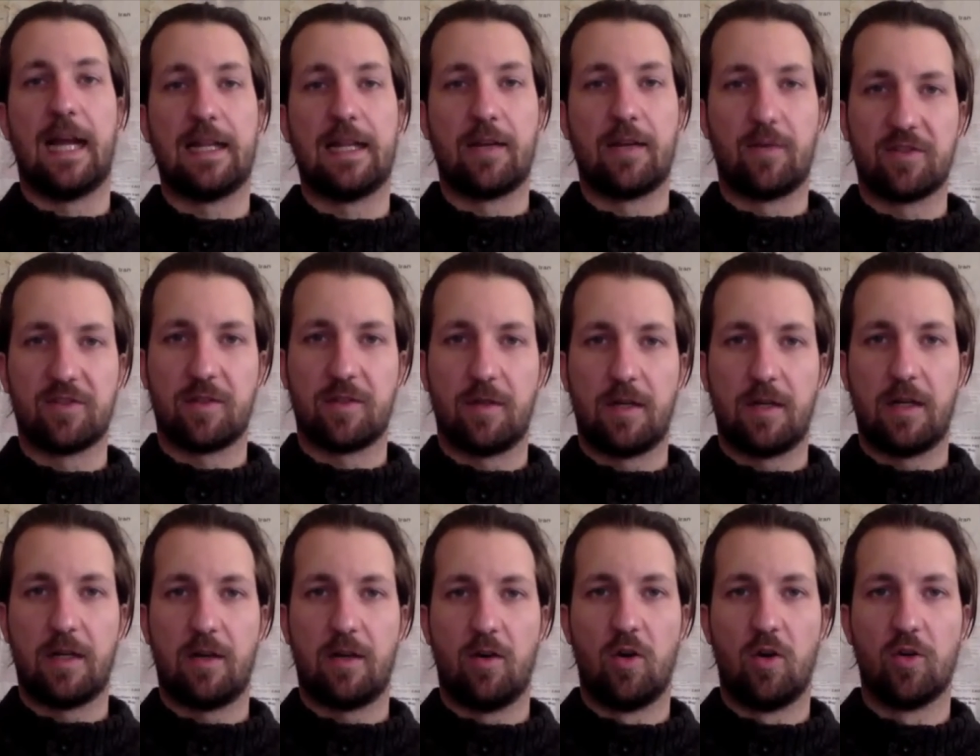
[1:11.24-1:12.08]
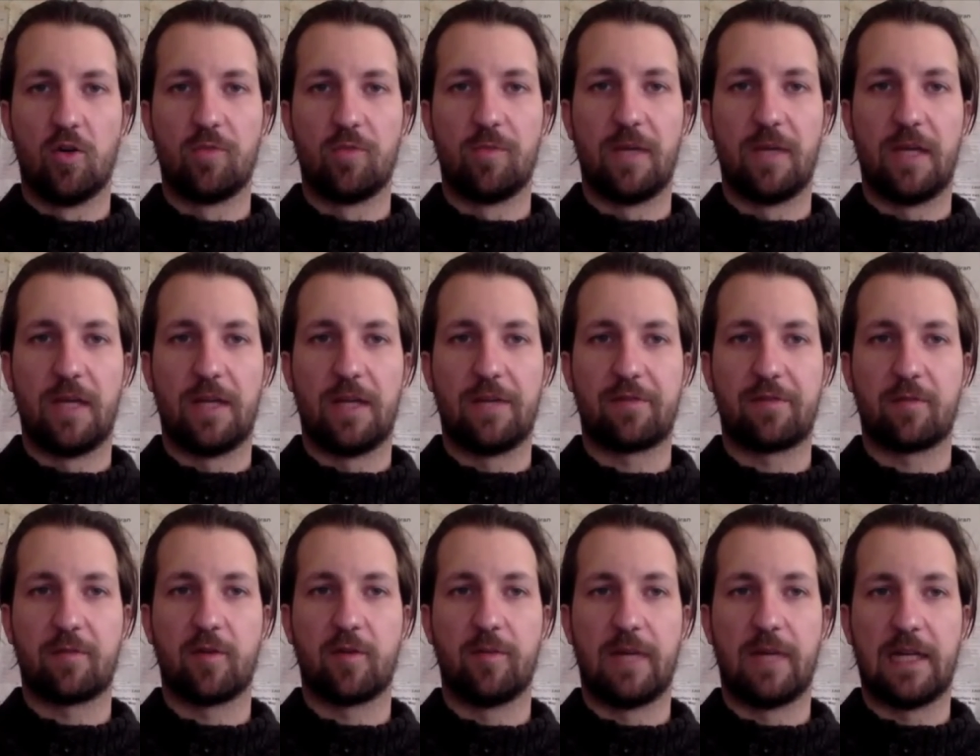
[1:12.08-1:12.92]
And there was an old man
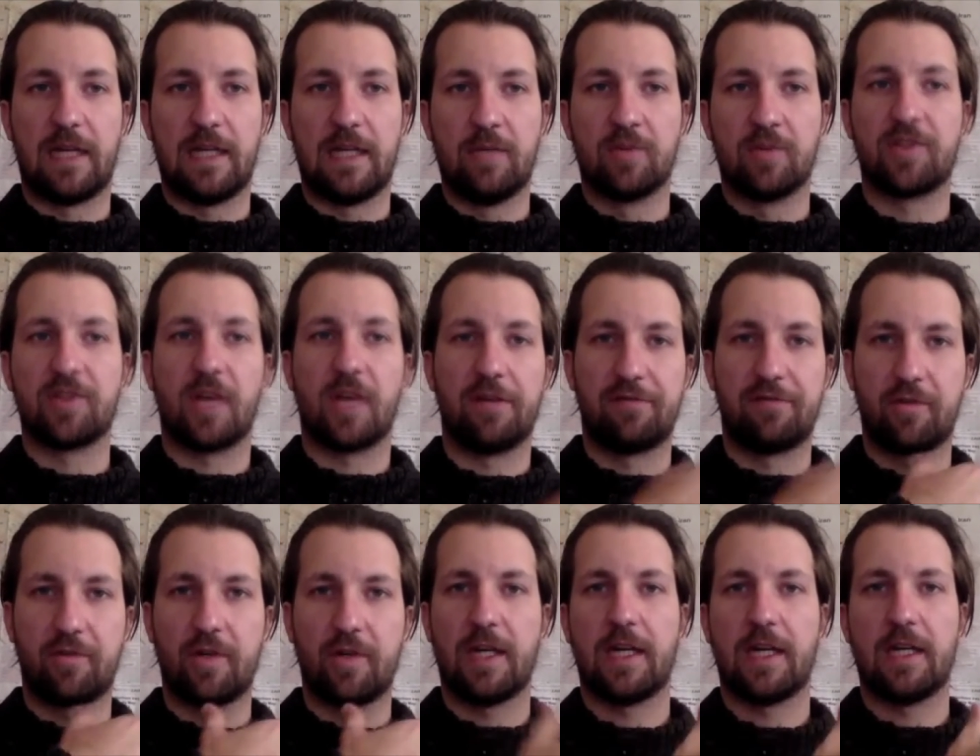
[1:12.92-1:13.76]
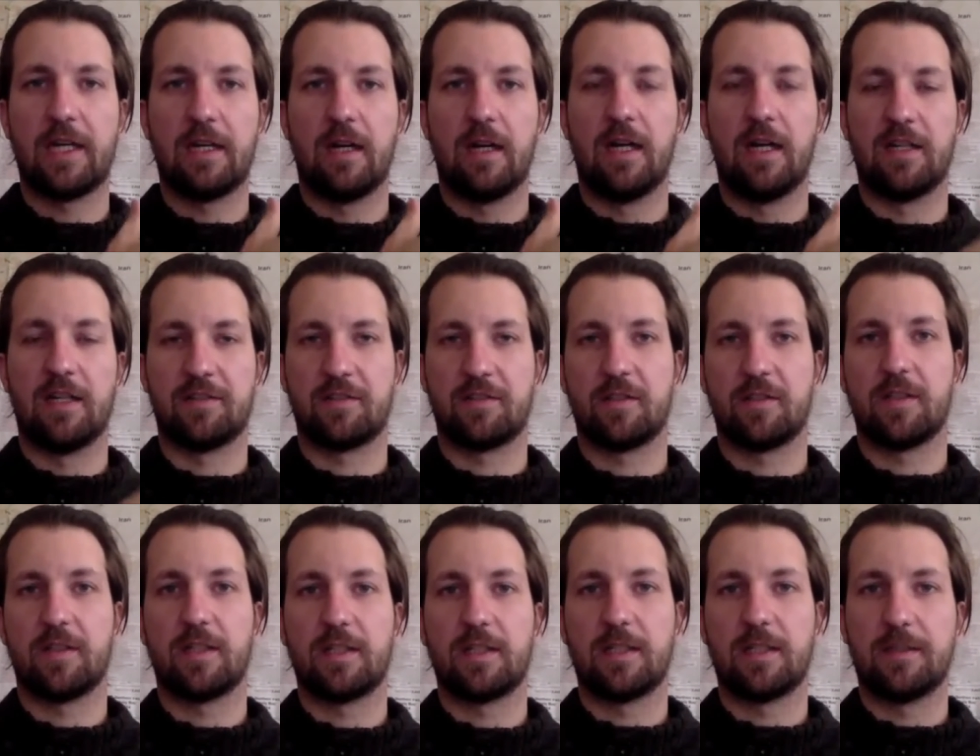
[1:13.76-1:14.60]
from Kobani was offering us
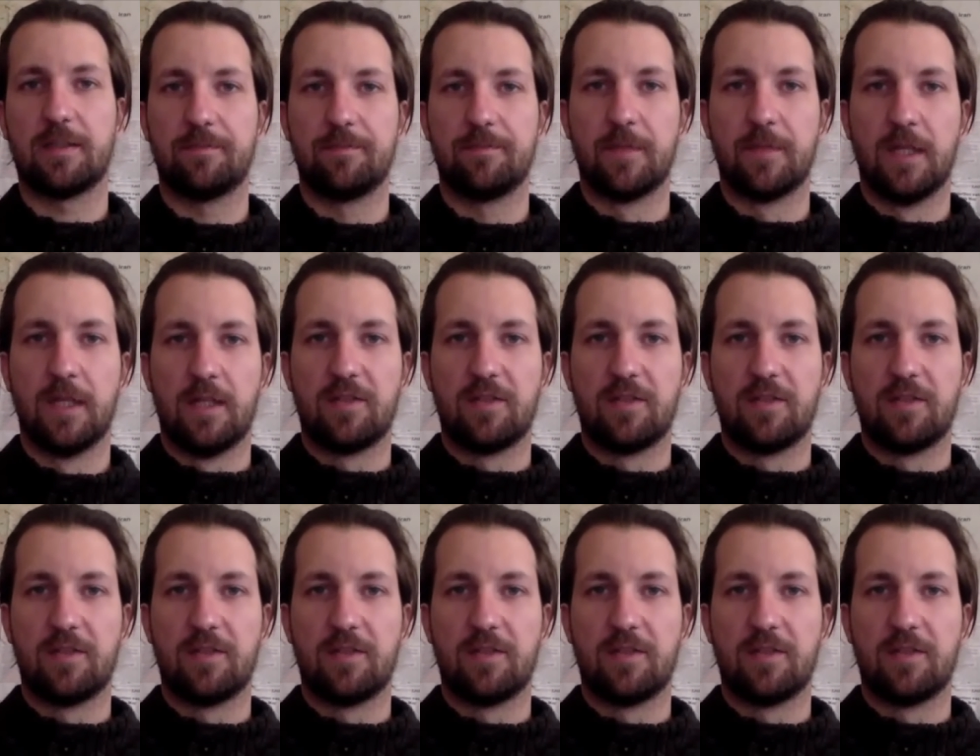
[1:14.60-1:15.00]
uh,